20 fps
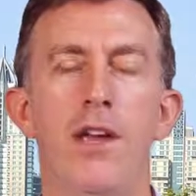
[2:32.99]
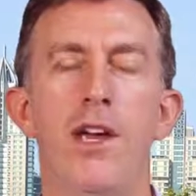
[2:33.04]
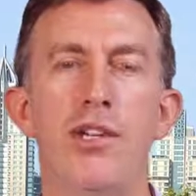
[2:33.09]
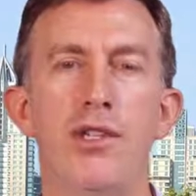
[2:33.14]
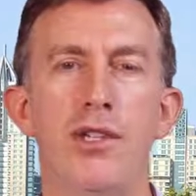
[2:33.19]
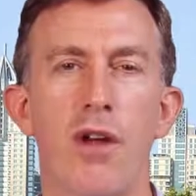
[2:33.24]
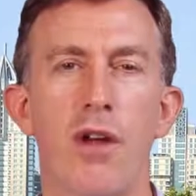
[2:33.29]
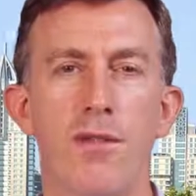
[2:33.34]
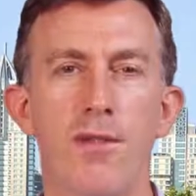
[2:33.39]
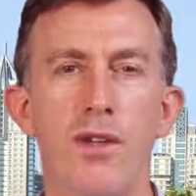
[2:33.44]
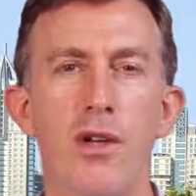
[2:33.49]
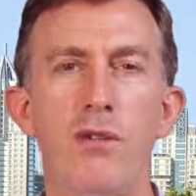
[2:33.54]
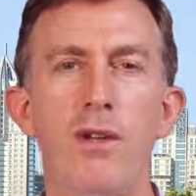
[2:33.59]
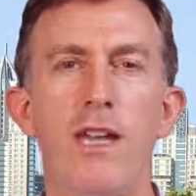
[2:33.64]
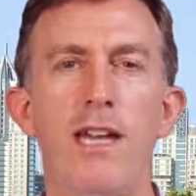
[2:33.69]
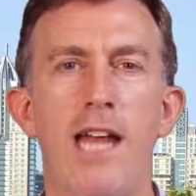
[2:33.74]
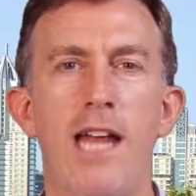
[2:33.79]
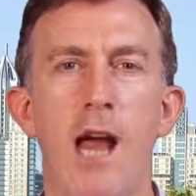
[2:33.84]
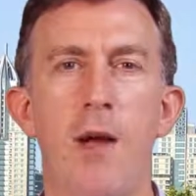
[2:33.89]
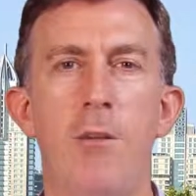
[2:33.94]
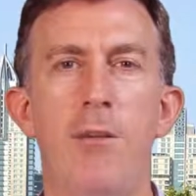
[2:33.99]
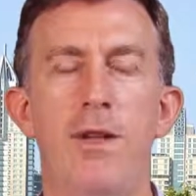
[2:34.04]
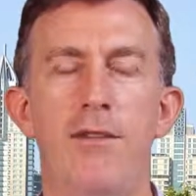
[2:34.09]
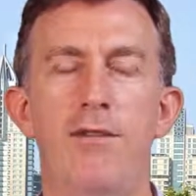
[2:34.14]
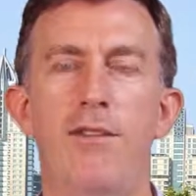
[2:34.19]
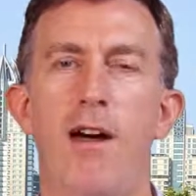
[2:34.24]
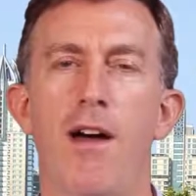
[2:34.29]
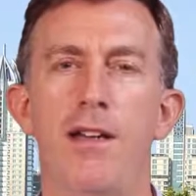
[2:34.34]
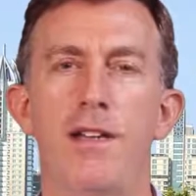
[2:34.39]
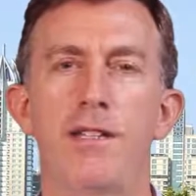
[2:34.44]
So if you need help and
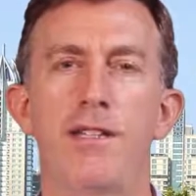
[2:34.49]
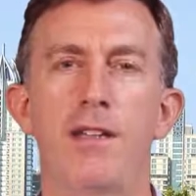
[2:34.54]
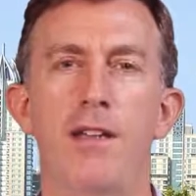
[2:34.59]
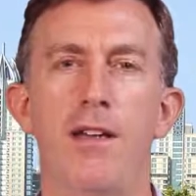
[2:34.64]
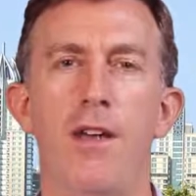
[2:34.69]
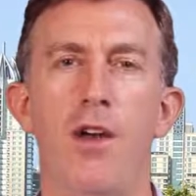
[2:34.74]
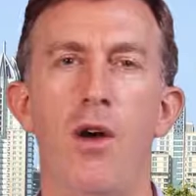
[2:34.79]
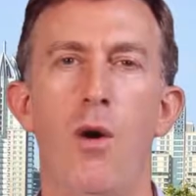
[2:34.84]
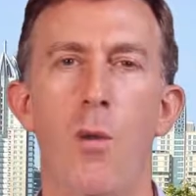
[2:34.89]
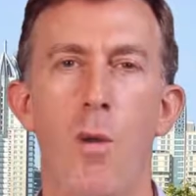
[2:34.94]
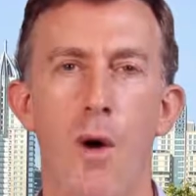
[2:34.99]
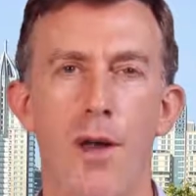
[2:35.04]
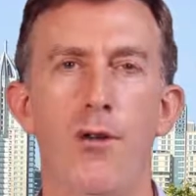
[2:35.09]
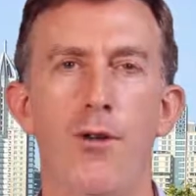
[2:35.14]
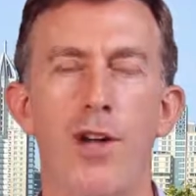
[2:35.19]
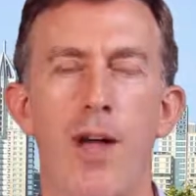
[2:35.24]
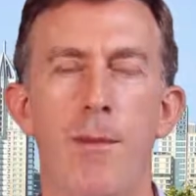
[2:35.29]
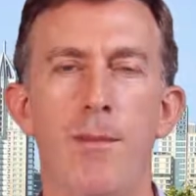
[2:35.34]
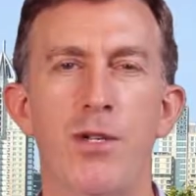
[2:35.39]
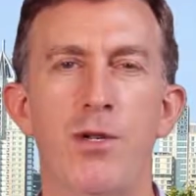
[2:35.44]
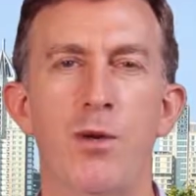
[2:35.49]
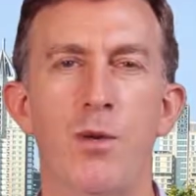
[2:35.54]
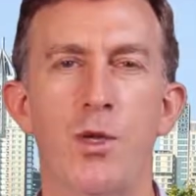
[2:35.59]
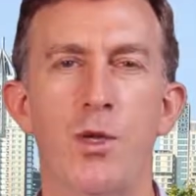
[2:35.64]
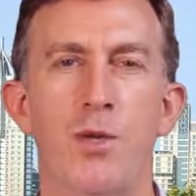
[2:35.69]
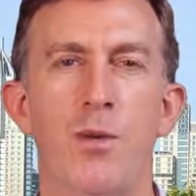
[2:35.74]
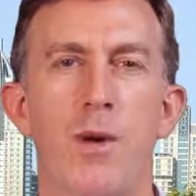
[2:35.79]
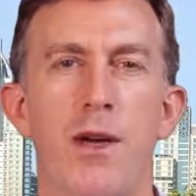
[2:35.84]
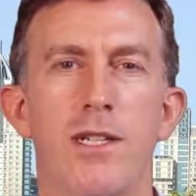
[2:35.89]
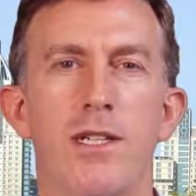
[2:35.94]
advice, why not come and talk
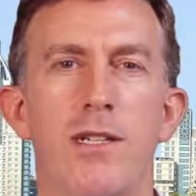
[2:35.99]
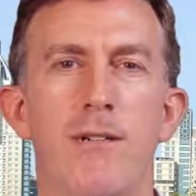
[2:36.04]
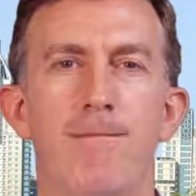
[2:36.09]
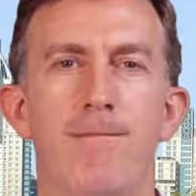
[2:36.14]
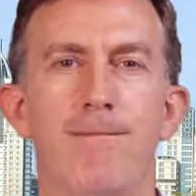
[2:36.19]
to us?